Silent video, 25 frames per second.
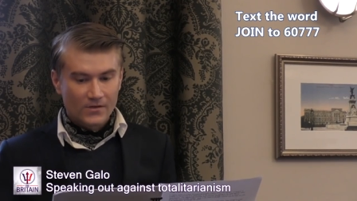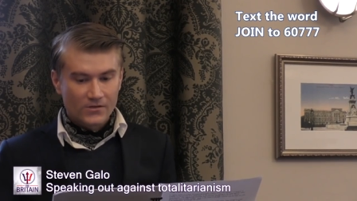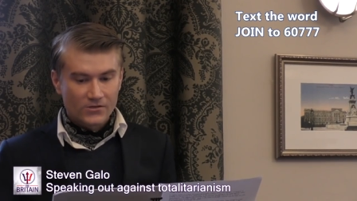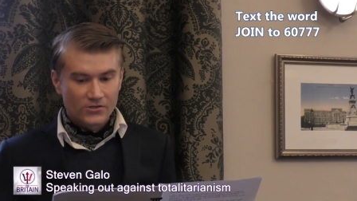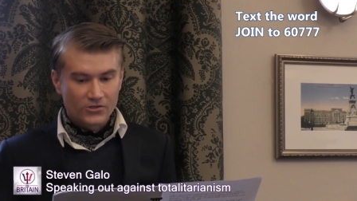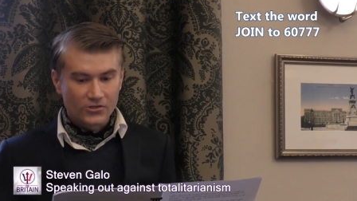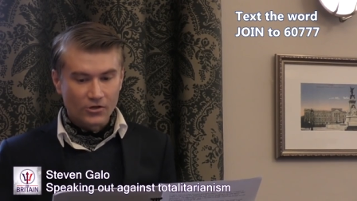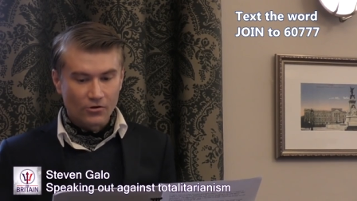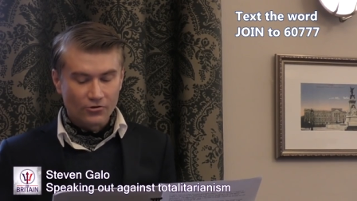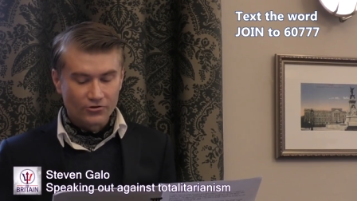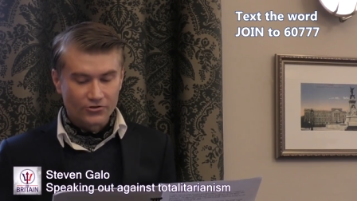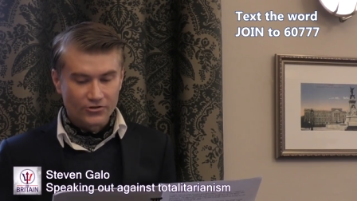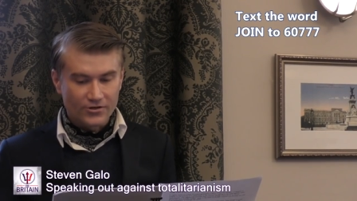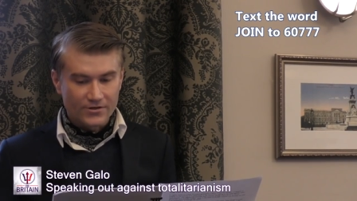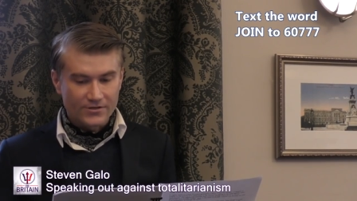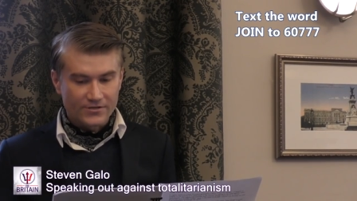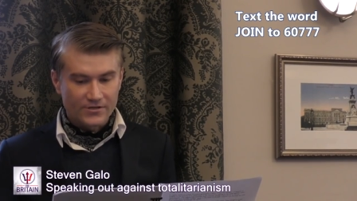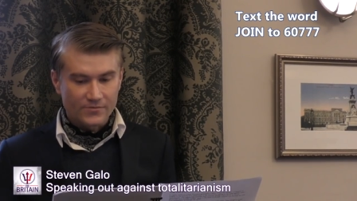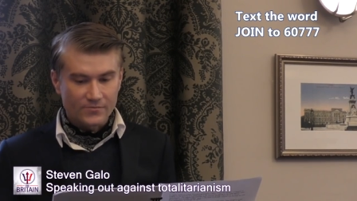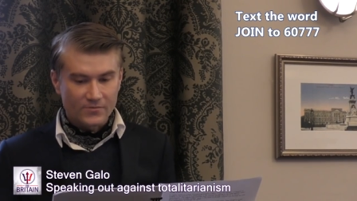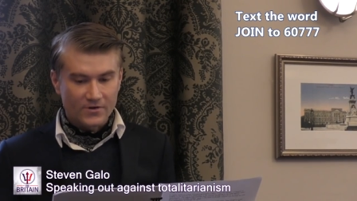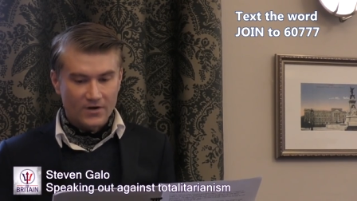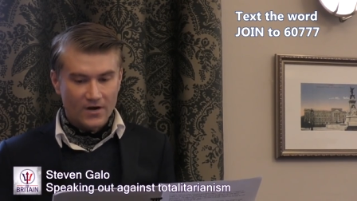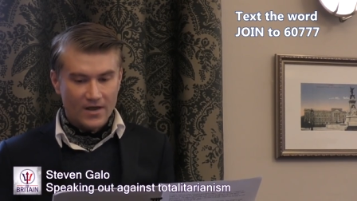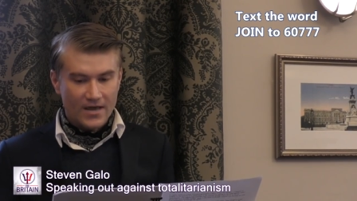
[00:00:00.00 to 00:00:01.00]

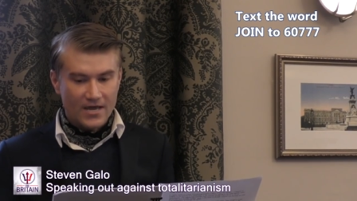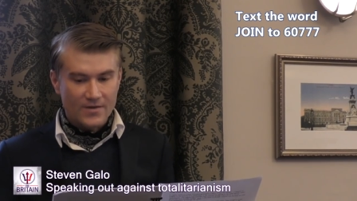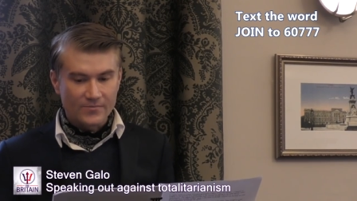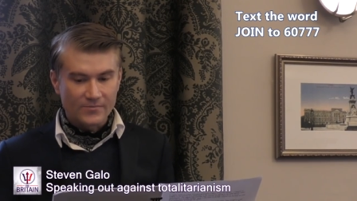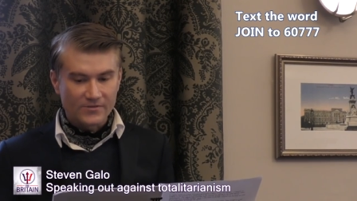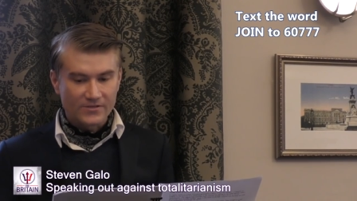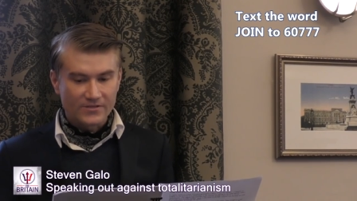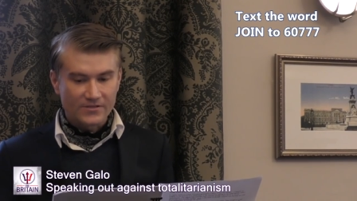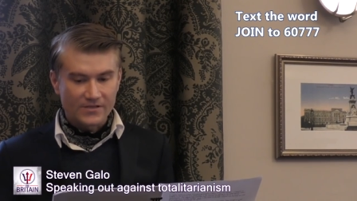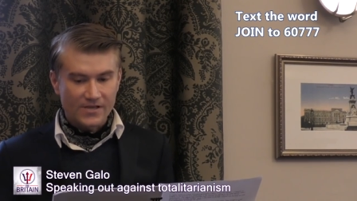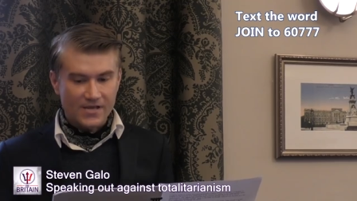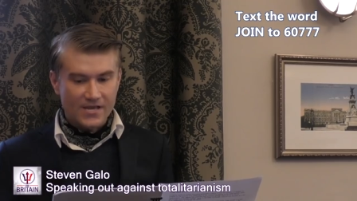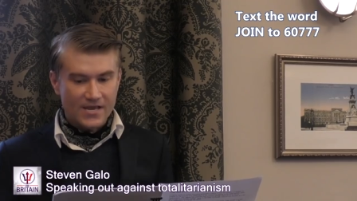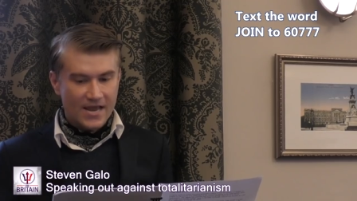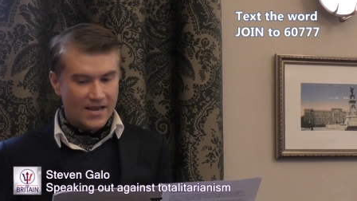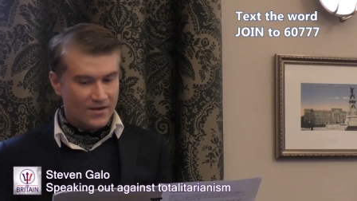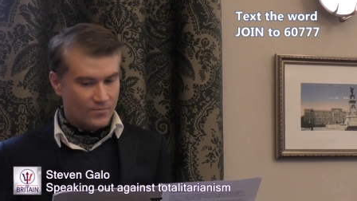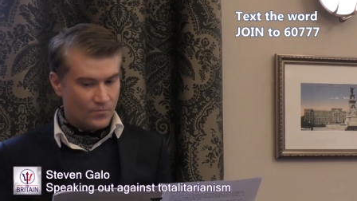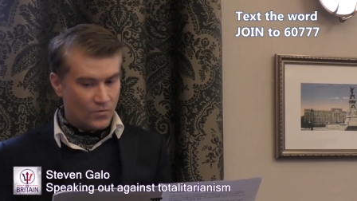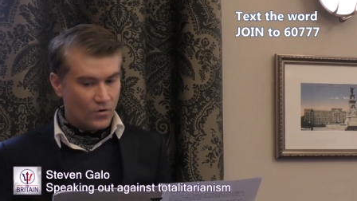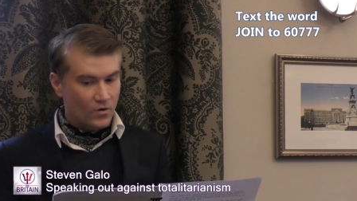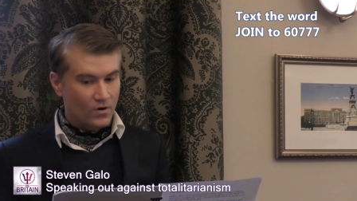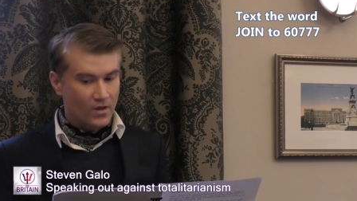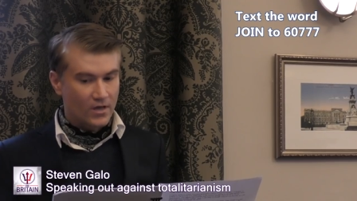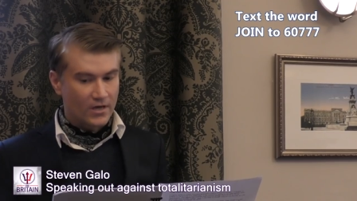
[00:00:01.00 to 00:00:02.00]
Socialism claims
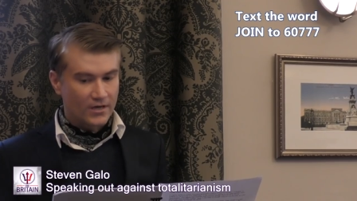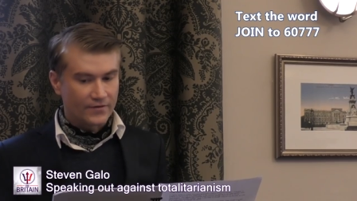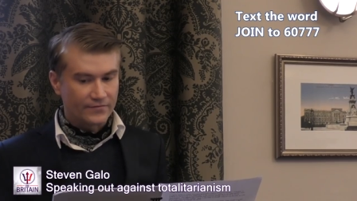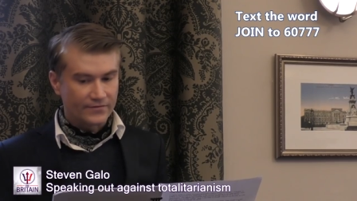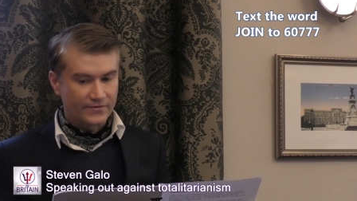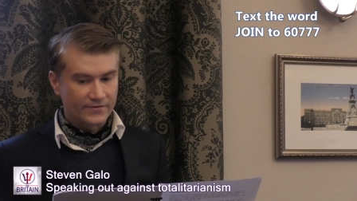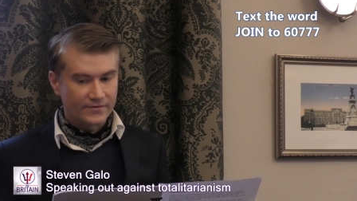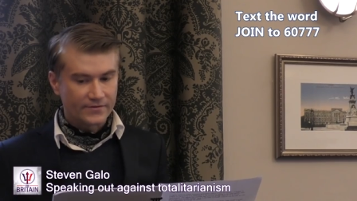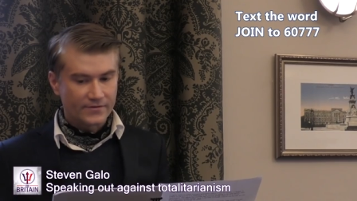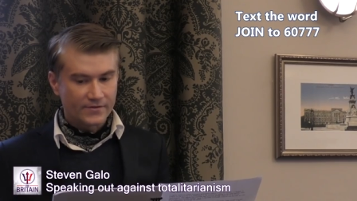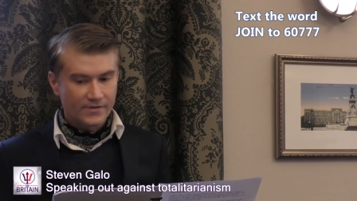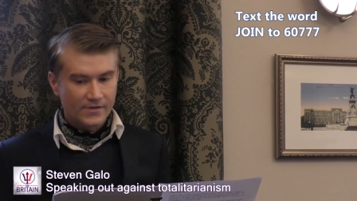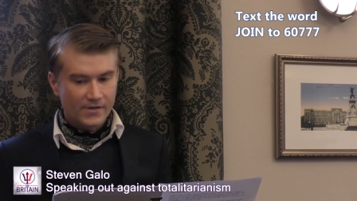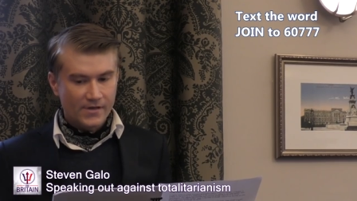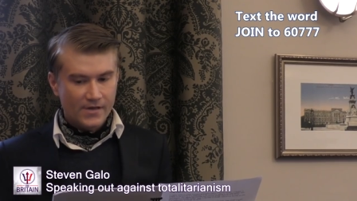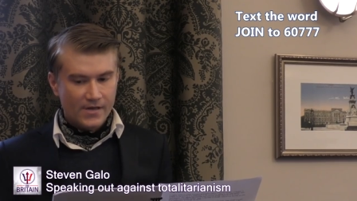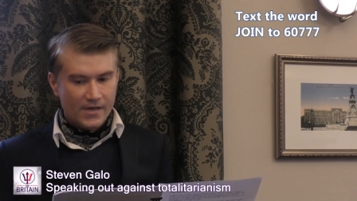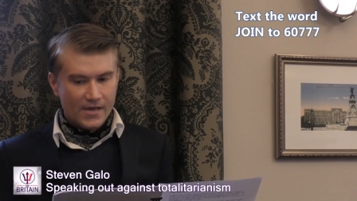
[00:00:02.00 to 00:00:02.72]
yet more lives.